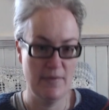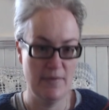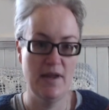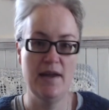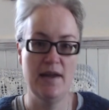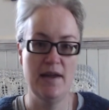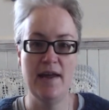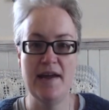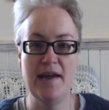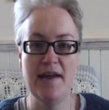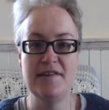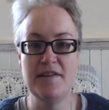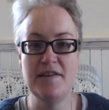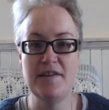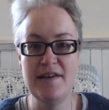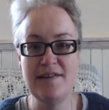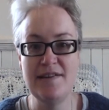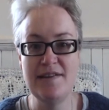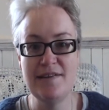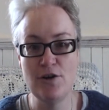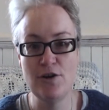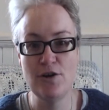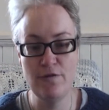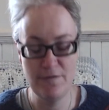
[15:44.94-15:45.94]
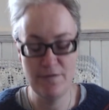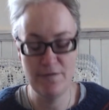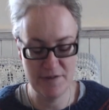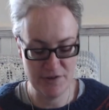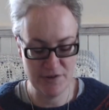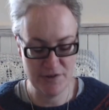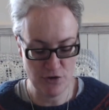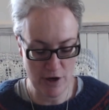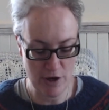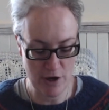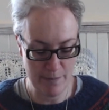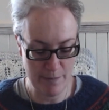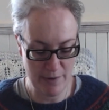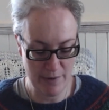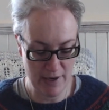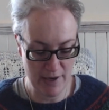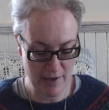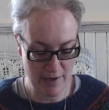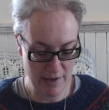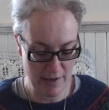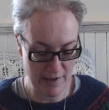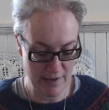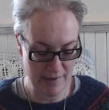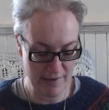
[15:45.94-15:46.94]
Okay, so these
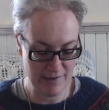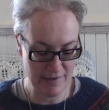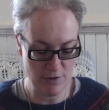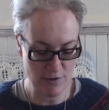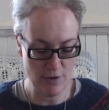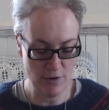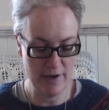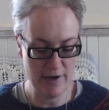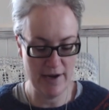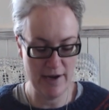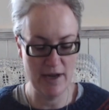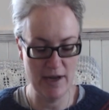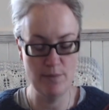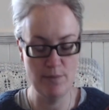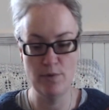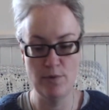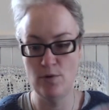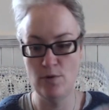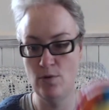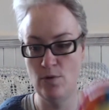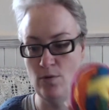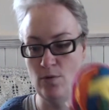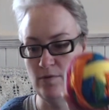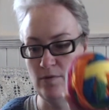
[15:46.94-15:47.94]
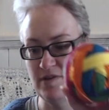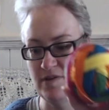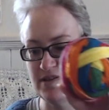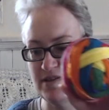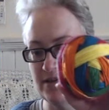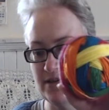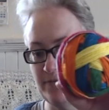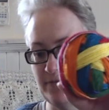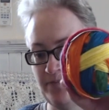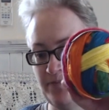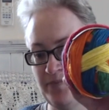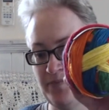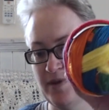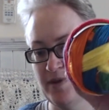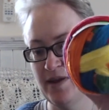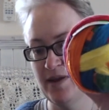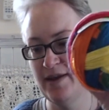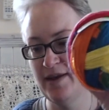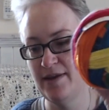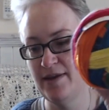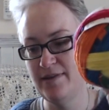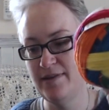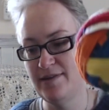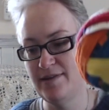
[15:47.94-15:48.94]
self-striping sock yarn balls,
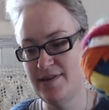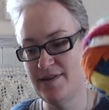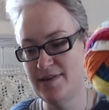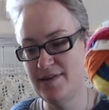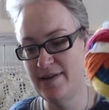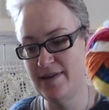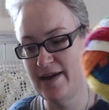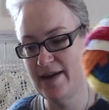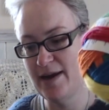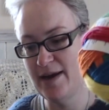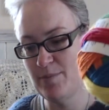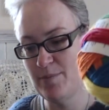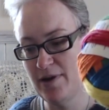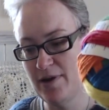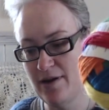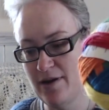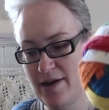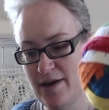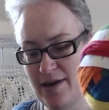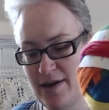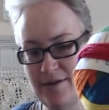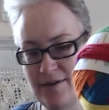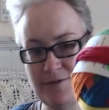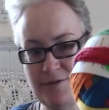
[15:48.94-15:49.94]
this is the 8-ply.